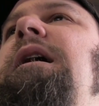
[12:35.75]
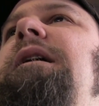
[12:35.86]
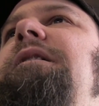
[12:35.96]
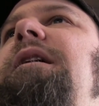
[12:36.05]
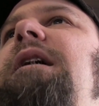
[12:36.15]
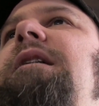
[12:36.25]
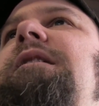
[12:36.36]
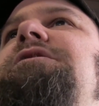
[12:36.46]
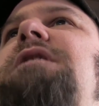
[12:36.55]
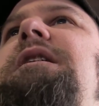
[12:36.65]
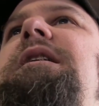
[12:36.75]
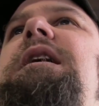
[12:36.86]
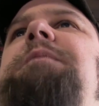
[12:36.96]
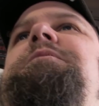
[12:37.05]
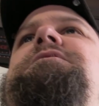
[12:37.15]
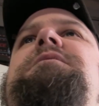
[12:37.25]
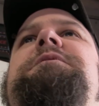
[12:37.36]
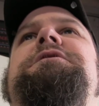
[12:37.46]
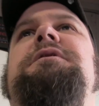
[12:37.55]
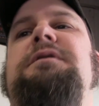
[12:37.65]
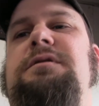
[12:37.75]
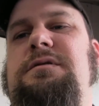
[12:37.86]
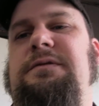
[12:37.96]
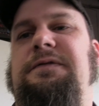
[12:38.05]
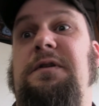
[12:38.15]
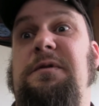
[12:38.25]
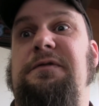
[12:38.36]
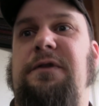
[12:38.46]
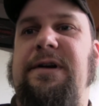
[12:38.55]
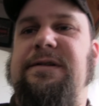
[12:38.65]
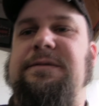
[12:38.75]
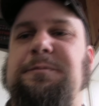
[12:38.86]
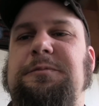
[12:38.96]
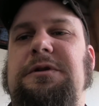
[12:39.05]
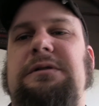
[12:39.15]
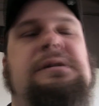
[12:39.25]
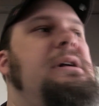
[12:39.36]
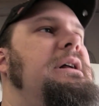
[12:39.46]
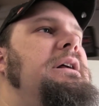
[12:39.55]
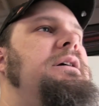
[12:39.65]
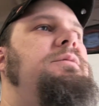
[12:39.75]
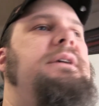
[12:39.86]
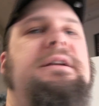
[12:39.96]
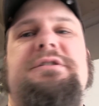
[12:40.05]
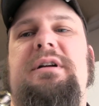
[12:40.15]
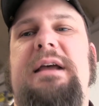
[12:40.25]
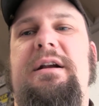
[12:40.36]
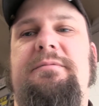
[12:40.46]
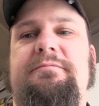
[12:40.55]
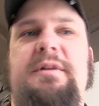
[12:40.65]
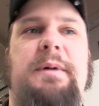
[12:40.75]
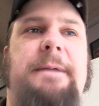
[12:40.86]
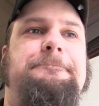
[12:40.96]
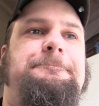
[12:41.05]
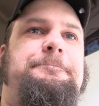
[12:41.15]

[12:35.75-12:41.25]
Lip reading: Anything exciting happens, I'll be sure to film it for you. So, we'll catch y'all later. Bye-bye.